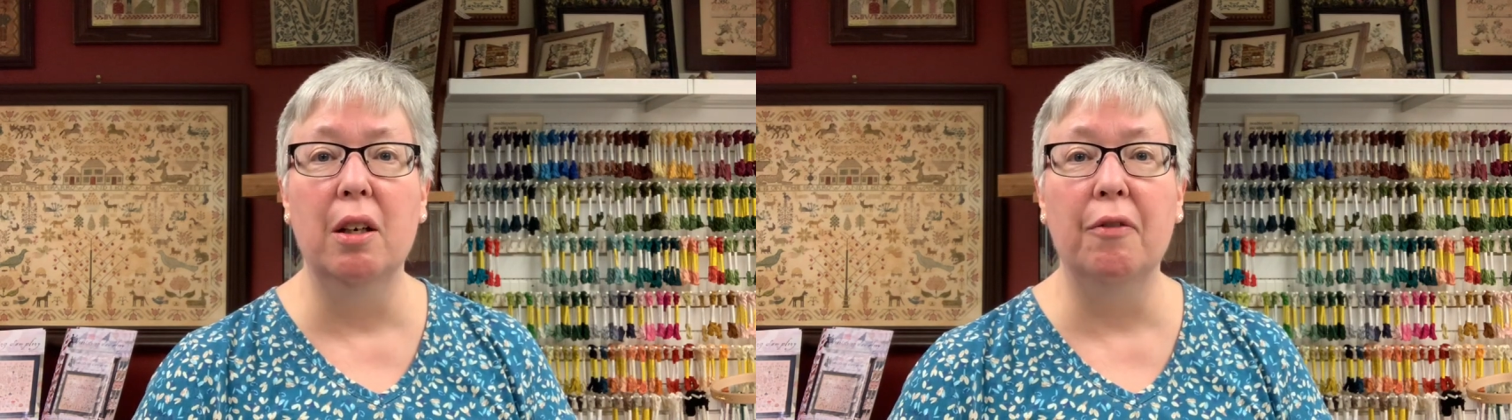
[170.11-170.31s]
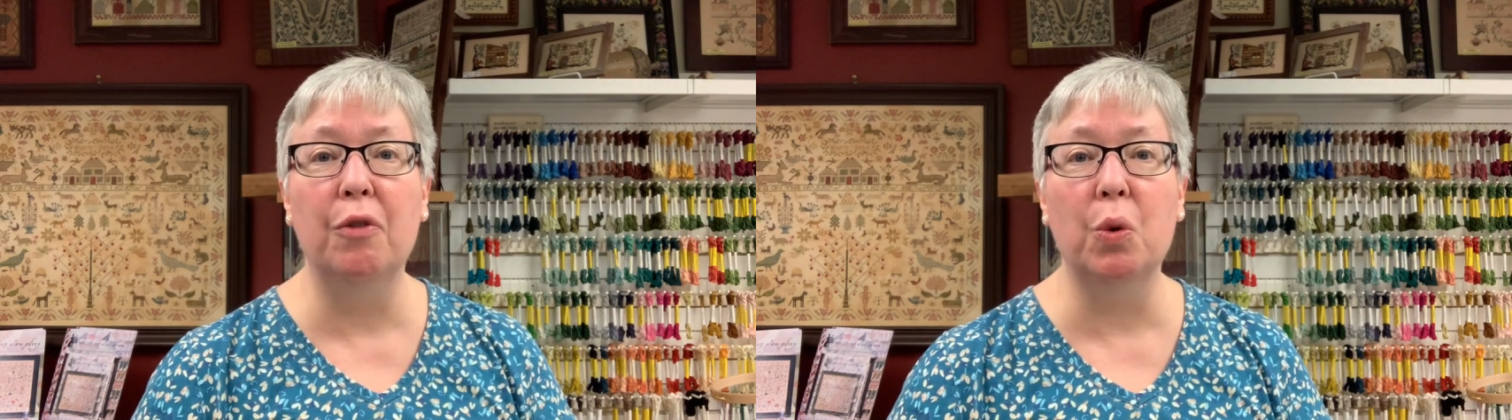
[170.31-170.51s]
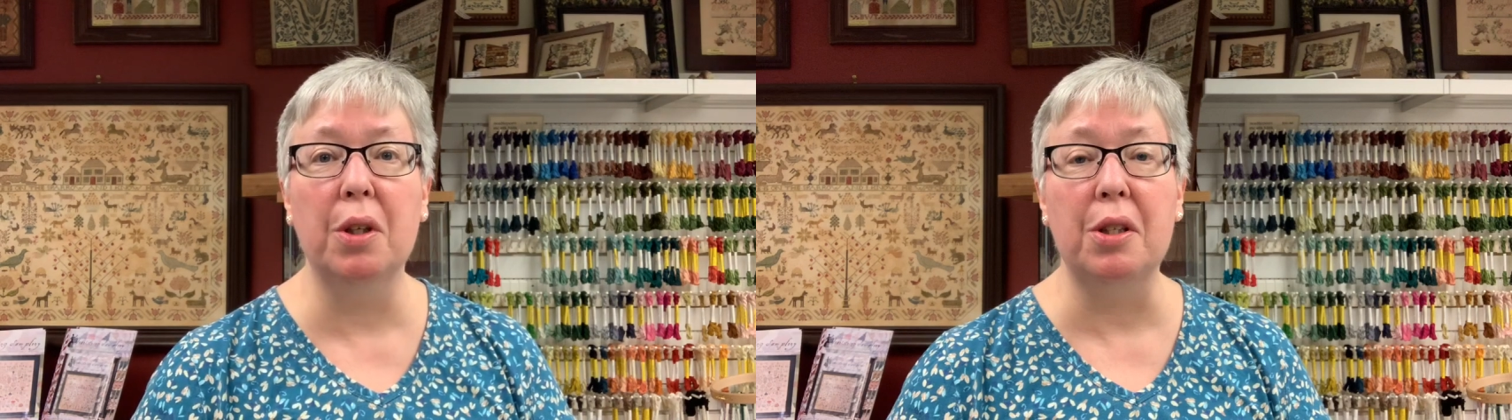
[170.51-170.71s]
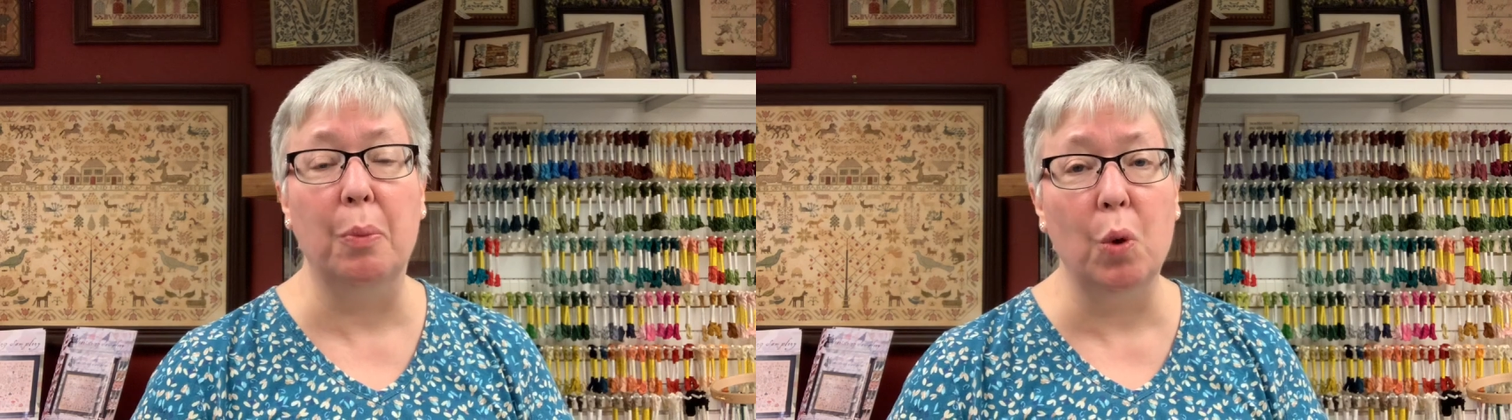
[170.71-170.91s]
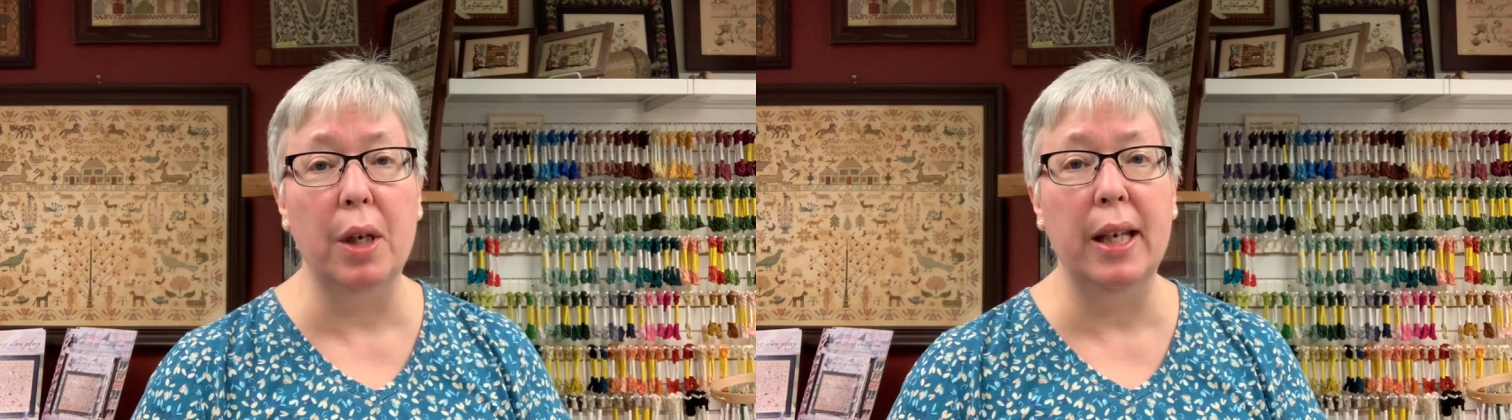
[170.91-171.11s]
for
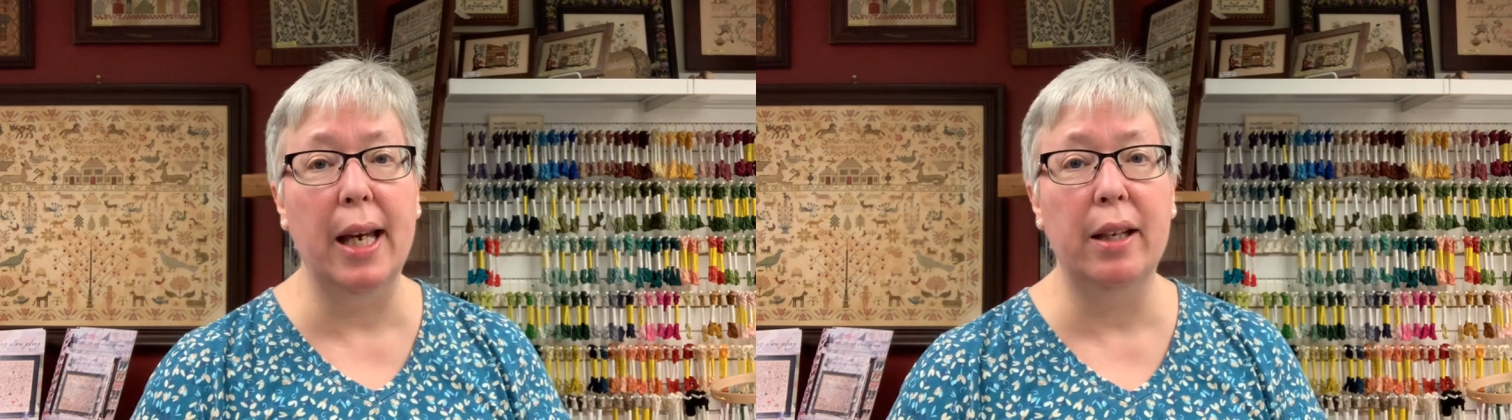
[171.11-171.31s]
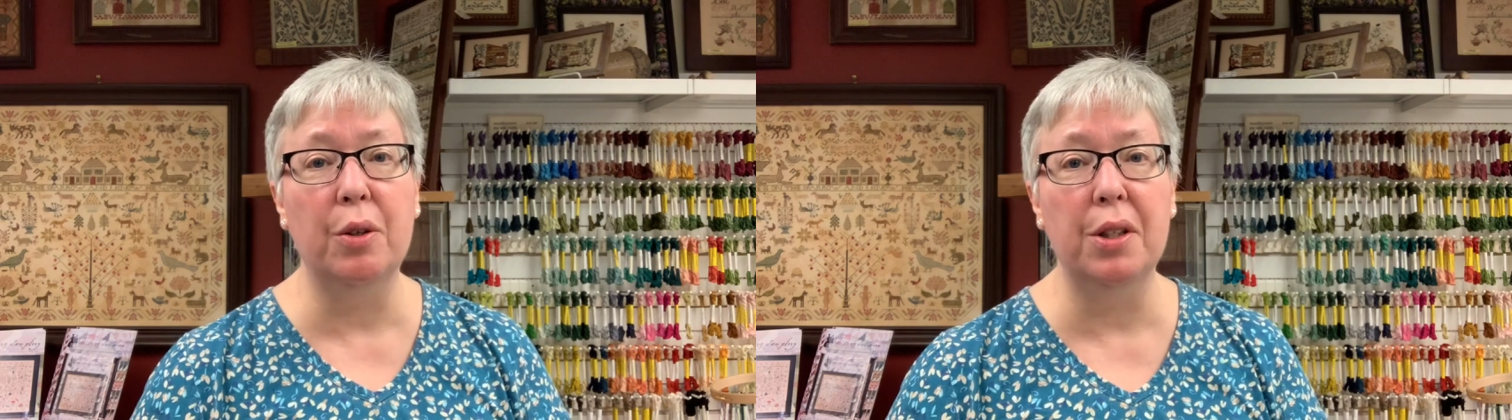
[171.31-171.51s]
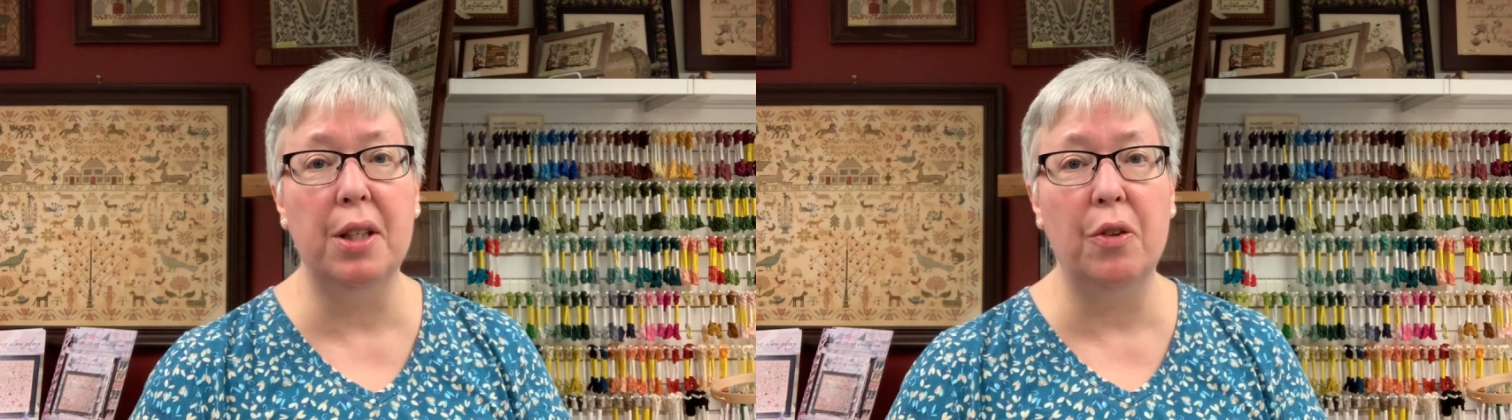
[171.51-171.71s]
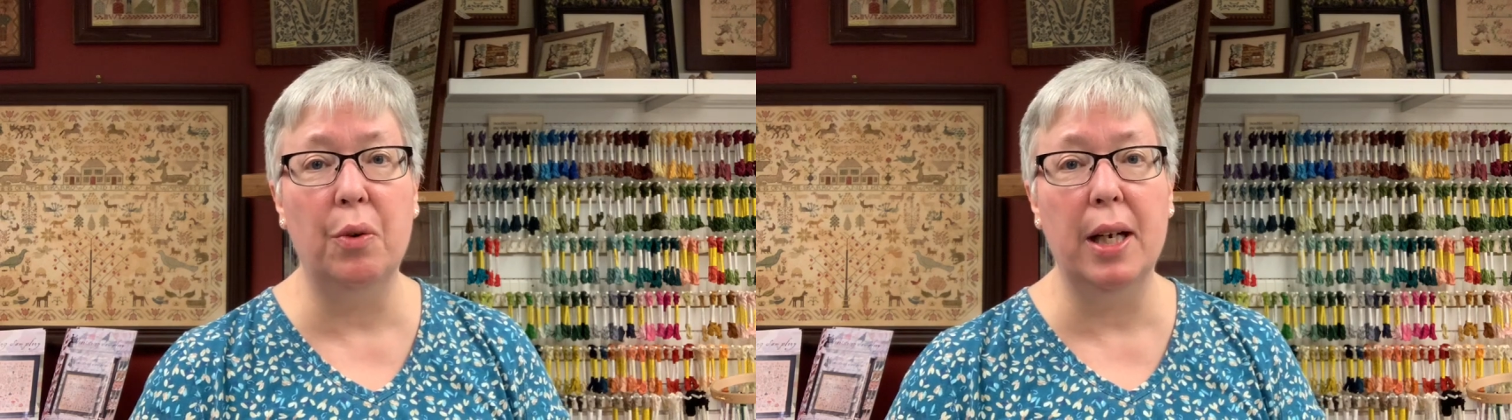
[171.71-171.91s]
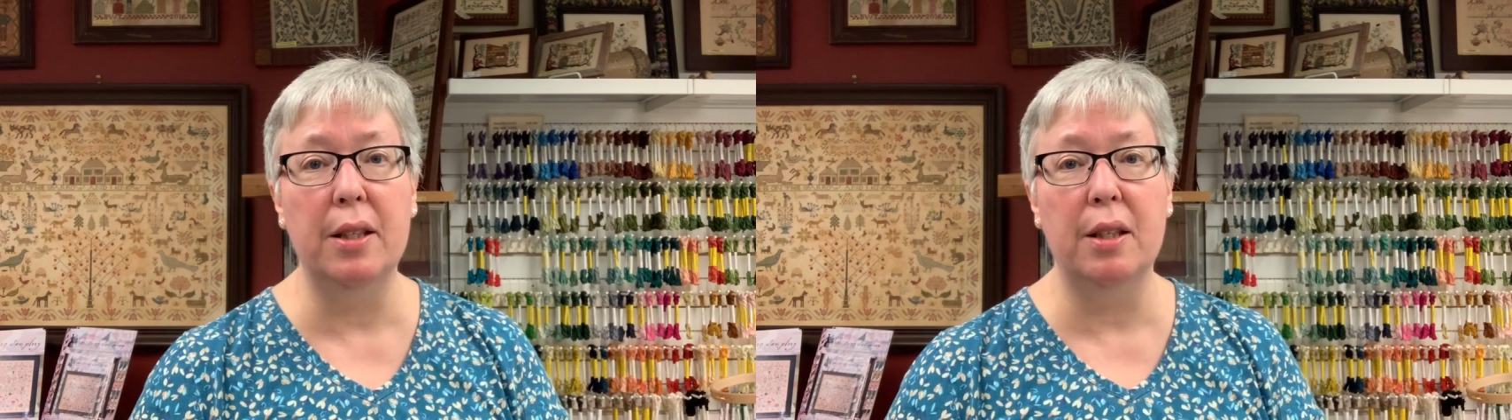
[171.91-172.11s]
supporting Acorns and
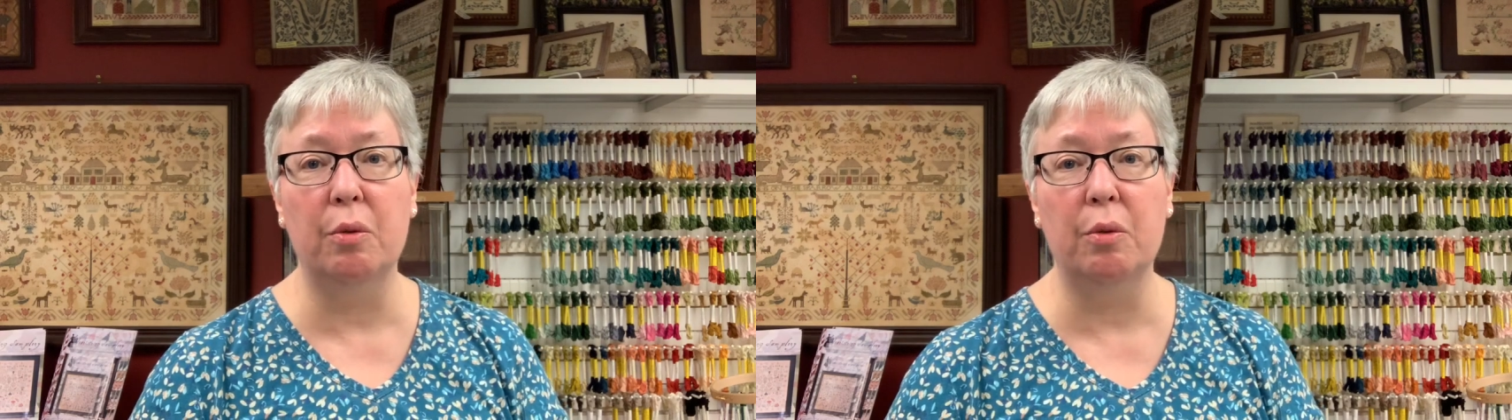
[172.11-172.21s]
Threads.